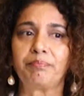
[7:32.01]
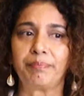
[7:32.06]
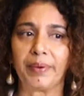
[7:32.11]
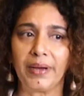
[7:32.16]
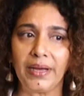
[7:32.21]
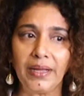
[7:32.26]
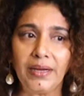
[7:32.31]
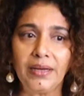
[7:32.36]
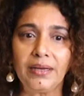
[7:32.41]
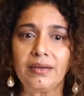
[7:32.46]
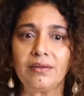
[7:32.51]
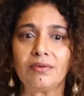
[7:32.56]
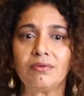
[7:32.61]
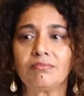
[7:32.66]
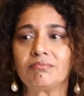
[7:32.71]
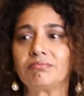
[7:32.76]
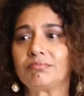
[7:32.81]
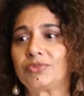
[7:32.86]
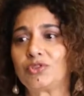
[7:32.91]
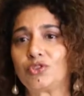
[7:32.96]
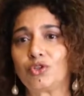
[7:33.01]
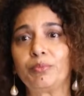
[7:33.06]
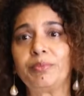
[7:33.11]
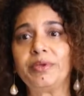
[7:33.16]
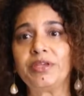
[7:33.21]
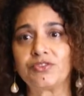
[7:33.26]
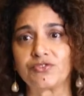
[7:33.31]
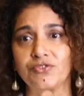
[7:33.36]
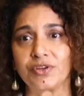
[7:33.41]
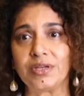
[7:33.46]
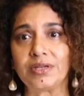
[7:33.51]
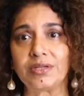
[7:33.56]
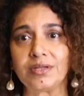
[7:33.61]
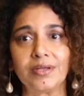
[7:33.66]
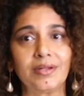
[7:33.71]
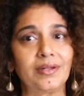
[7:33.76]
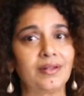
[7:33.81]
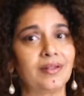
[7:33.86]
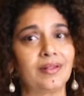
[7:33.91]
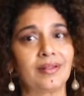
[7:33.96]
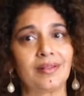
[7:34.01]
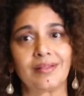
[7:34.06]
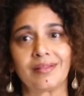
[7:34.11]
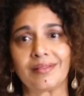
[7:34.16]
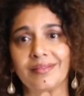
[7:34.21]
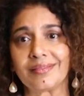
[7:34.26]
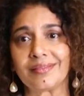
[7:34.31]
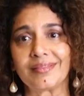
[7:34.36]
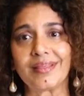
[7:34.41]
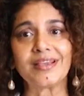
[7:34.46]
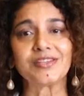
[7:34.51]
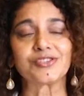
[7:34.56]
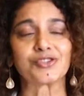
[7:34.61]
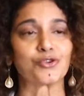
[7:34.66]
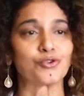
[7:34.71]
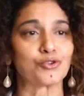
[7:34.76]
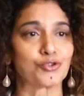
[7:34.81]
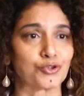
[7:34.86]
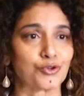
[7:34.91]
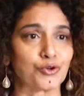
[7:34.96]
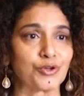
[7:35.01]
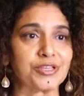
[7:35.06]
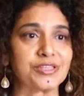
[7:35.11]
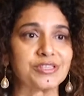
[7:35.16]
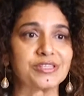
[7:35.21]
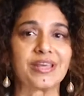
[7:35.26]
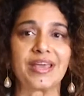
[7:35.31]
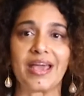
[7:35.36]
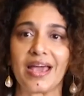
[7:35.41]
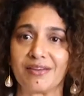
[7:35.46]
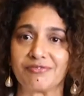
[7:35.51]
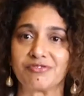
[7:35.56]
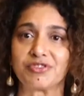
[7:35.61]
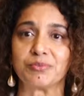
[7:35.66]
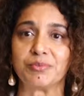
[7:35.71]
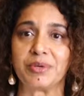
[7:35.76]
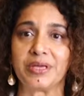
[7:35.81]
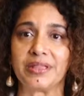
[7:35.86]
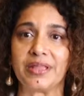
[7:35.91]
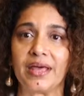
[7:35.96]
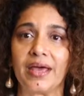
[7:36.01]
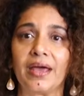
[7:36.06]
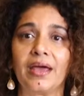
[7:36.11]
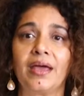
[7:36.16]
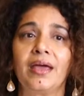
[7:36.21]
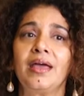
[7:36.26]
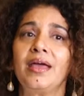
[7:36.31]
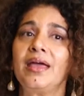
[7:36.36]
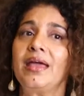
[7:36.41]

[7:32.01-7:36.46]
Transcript: But to be treated, there's no choice. They have to be there.